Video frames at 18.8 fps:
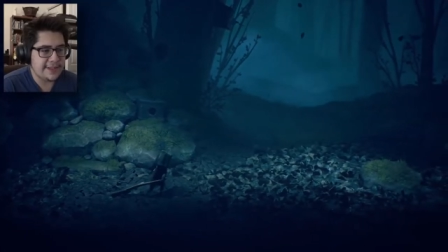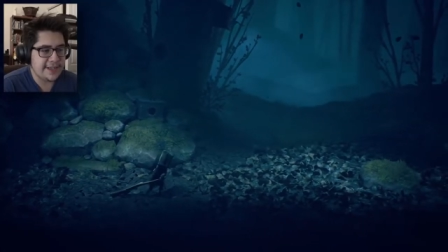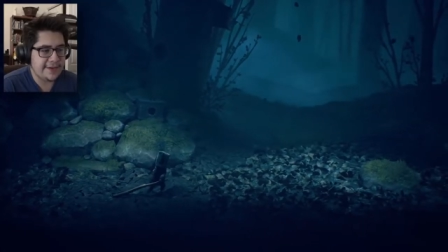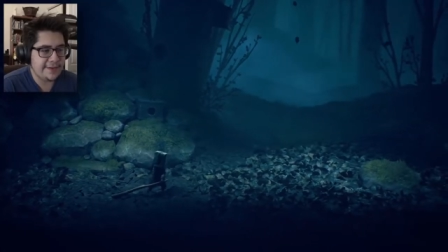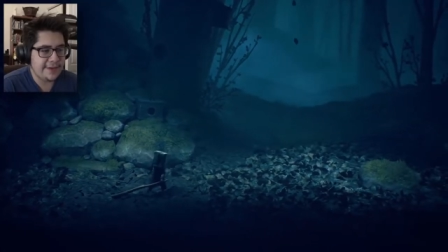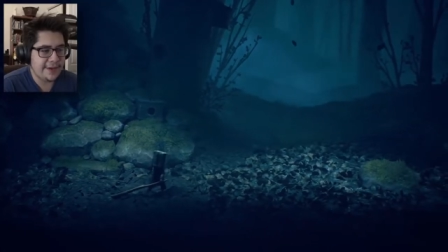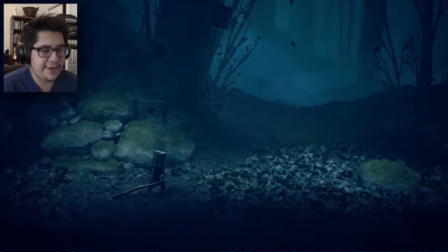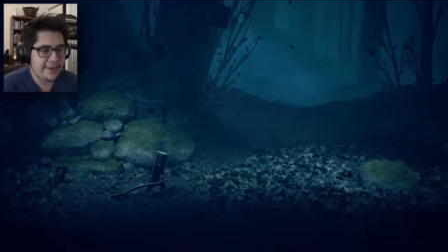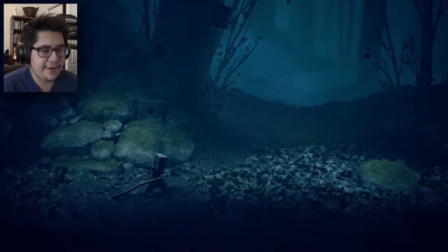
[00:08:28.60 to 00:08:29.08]

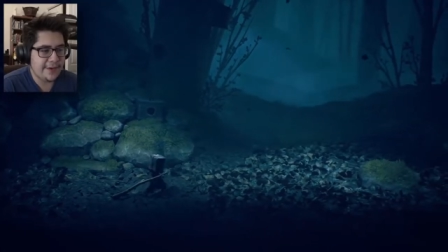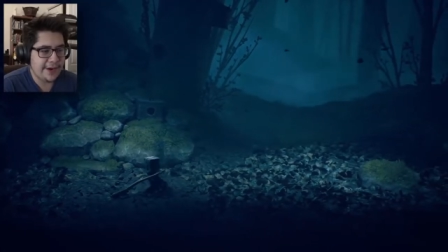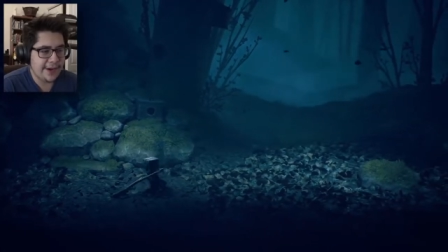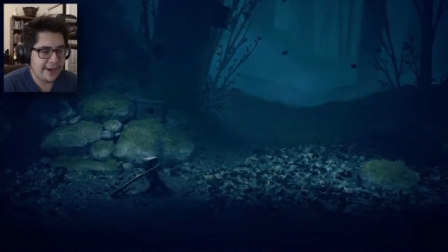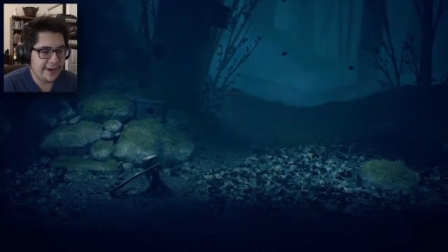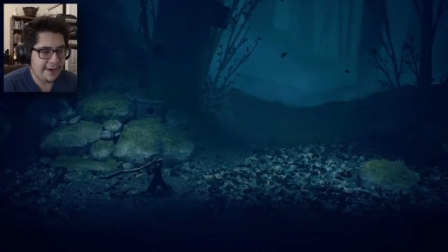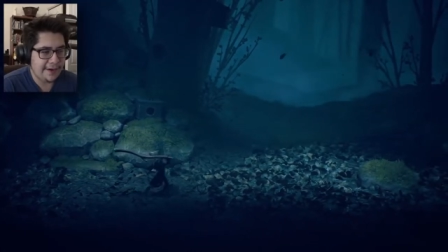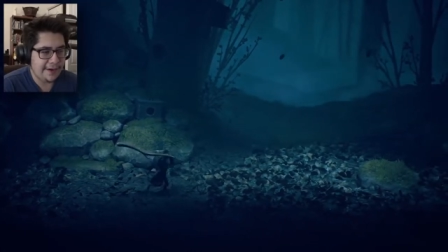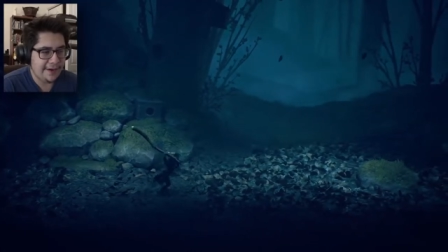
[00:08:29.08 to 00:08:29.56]
definitely one right
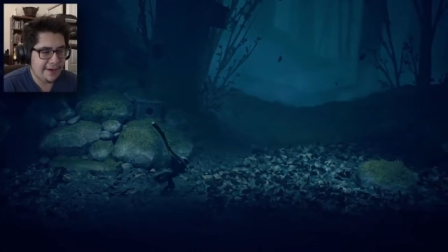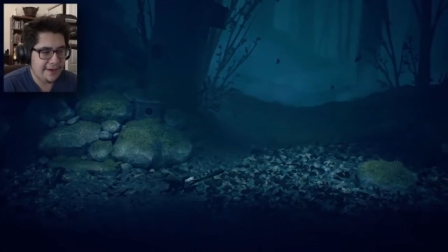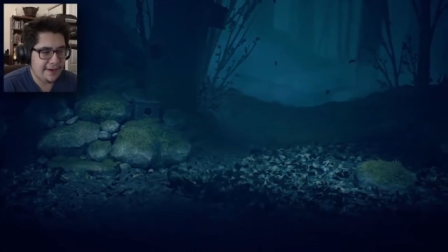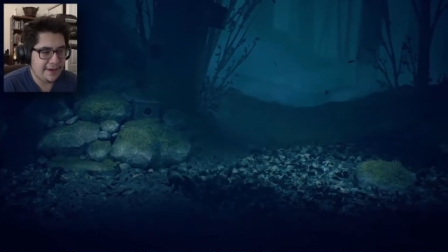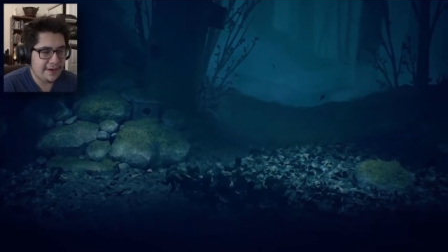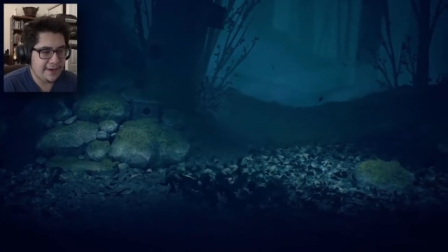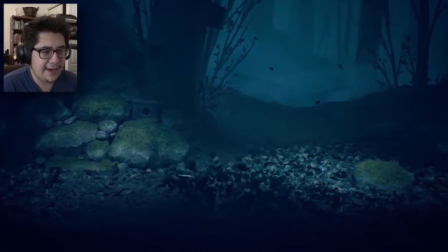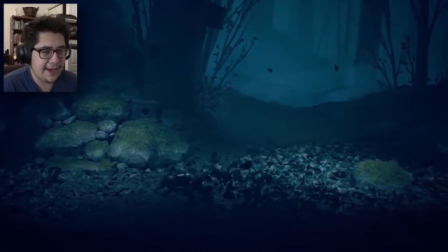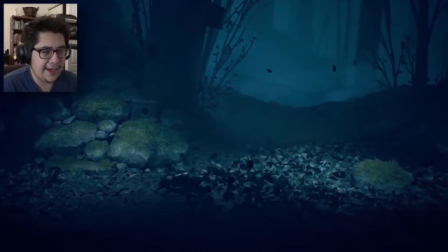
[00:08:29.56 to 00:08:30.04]
here.
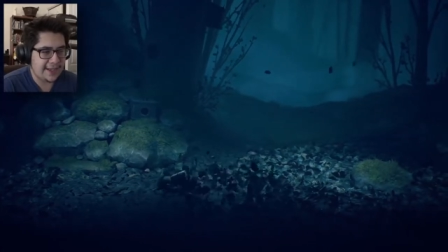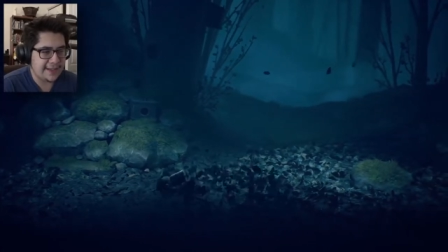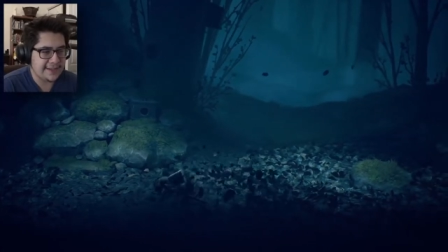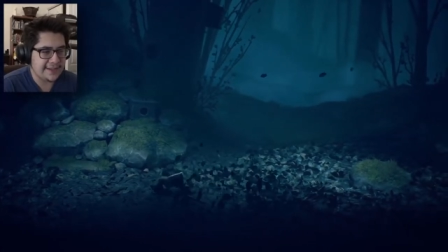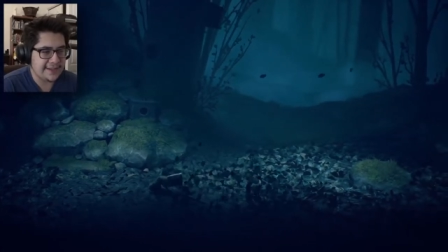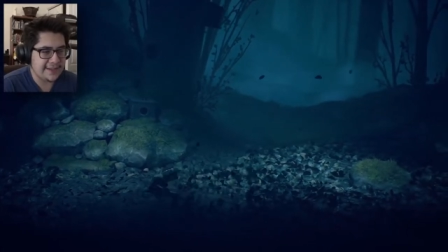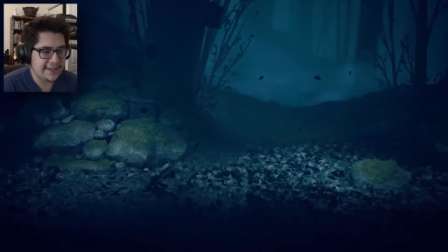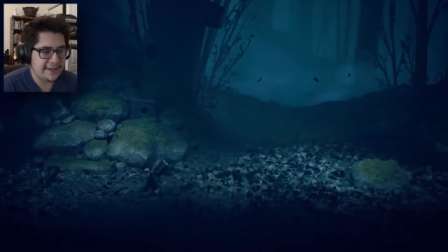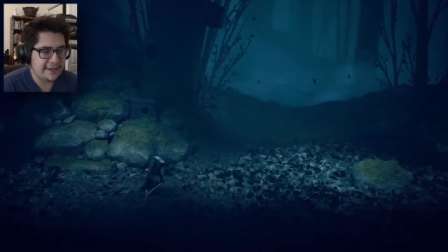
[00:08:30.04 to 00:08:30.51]
I can
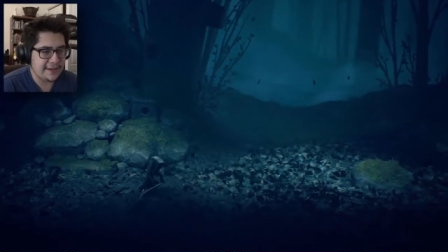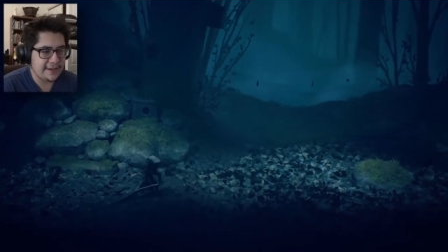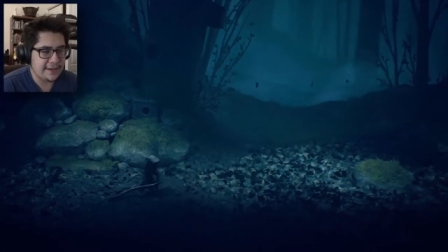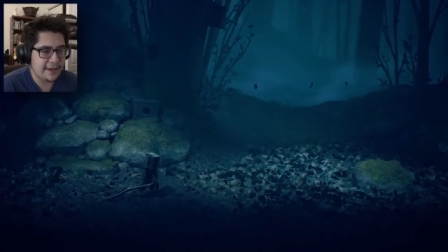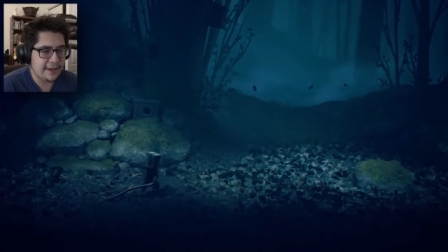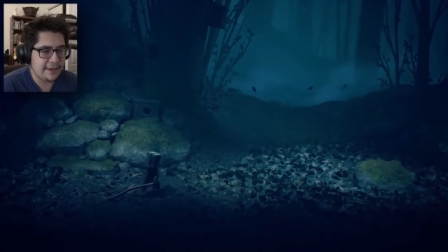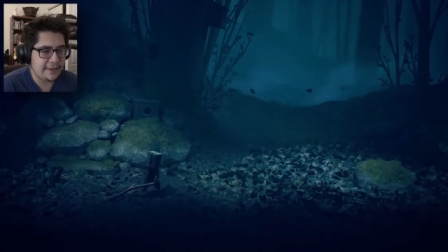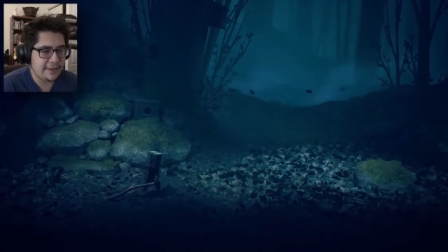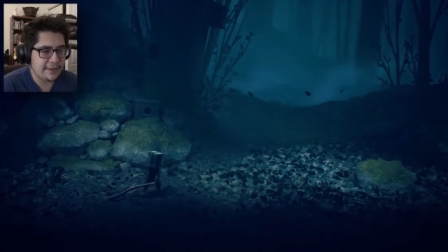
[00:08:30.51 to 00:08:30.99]
see.
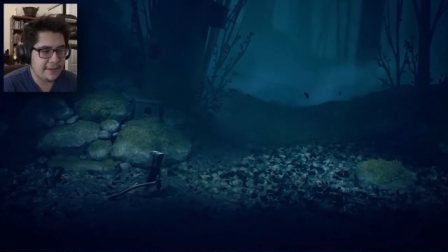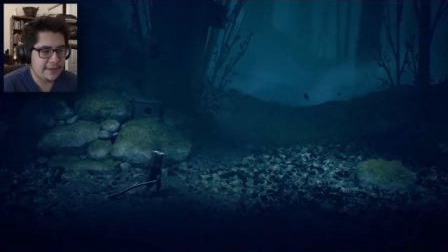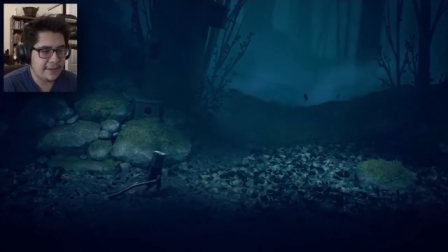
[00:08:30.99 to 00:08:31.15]
No.